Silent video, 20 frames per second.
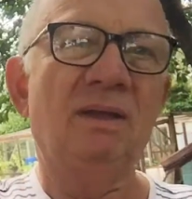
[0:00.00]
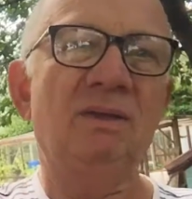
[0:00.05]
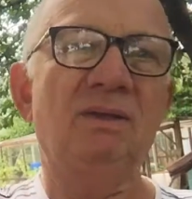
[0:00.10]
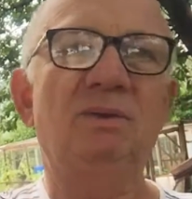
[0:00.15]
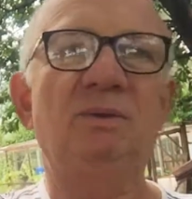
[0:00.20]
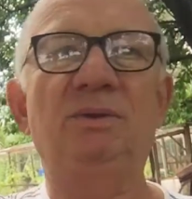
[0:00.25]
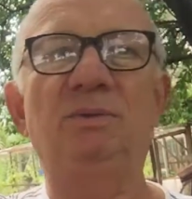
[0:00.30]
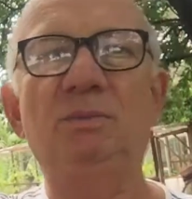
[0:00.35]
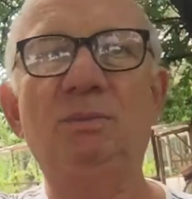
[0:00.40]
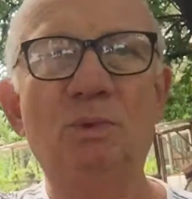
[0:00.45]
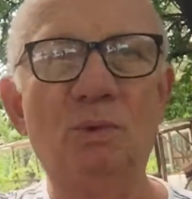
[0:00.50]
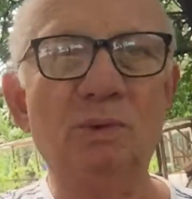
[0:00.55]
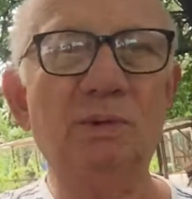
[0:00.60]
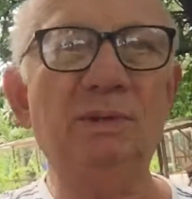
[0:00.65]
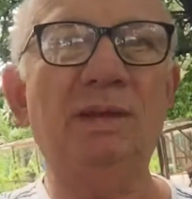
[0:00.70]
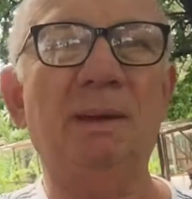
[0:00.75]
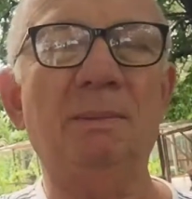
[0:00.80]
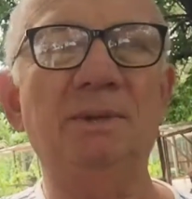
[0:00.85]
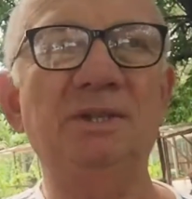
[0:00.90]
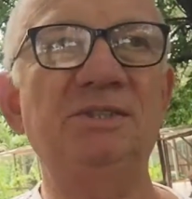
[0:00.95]
you do more
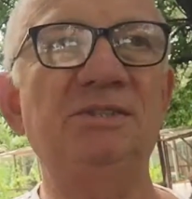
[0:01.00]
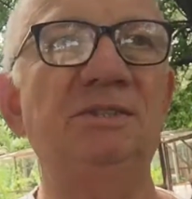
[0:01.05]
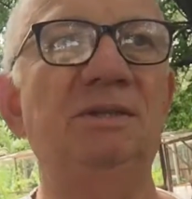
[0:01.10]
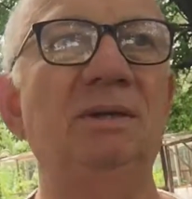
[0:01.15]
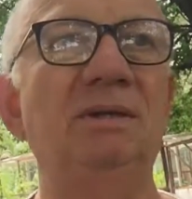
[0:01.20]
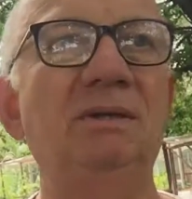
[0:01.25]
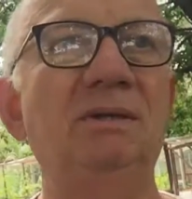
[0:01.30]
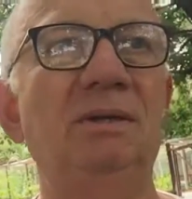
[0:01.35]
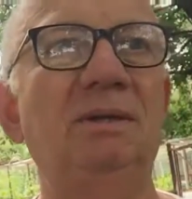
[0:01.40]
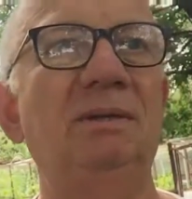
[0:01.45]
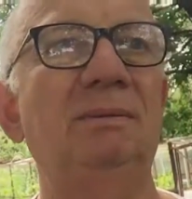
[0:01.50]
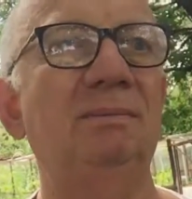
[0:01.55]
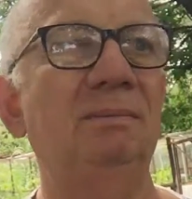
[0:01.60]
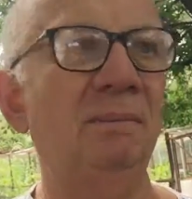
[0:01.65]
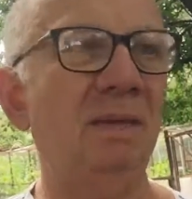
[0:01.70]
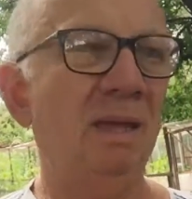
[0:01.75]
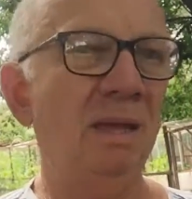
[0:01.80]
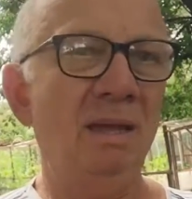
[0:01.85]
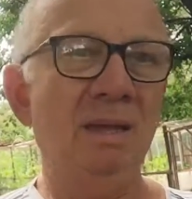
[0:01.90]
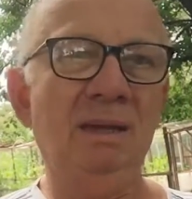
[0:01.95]
damage than good.
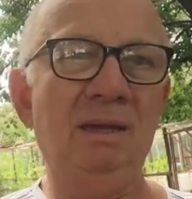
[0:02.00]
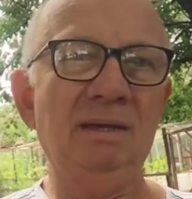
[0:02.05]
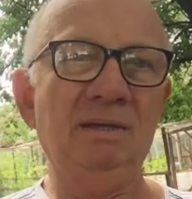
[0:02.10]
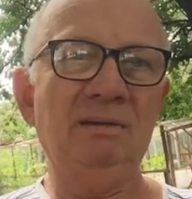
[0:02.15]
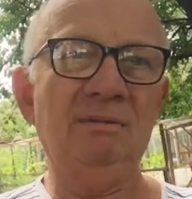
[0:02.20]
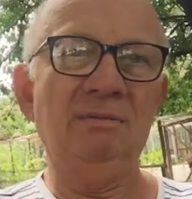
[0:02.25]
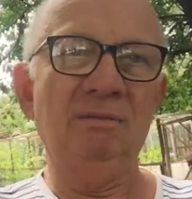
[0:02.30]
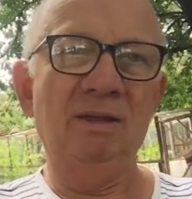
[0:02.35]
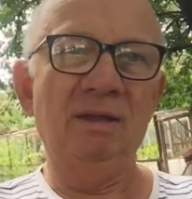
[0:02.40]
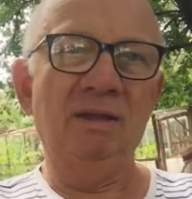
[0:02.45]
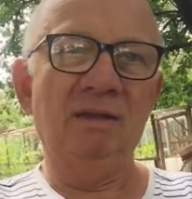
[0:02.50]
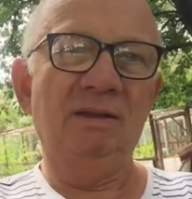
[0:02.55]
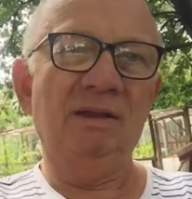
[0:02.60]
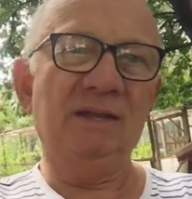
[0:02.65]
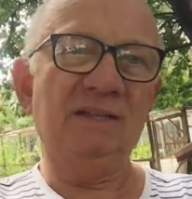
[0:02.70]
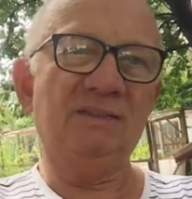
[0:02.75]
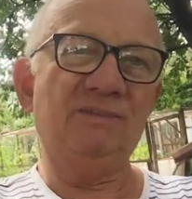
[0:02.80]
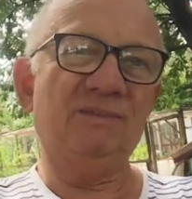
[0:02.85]
Get a nice